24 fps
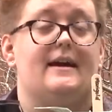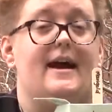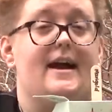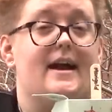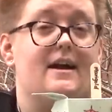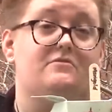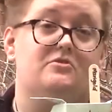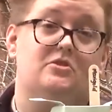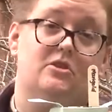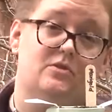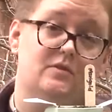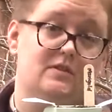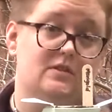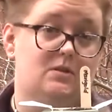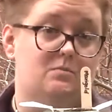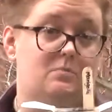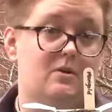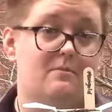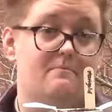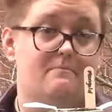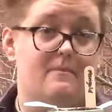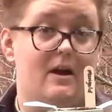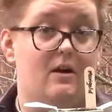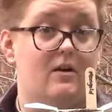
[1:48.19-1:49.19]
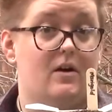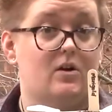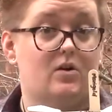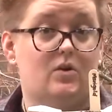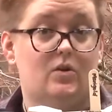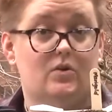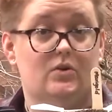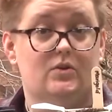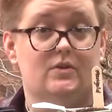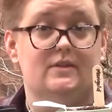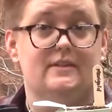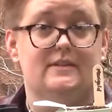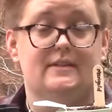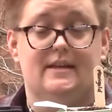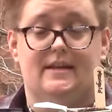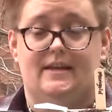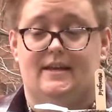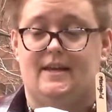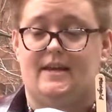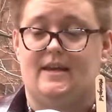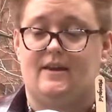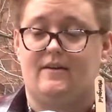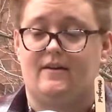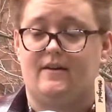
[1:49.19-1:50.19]
I have chosen to put marigolds
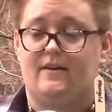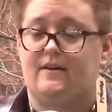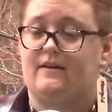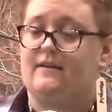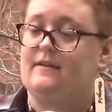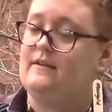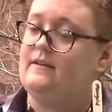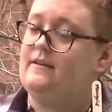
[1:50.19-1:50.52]
in here.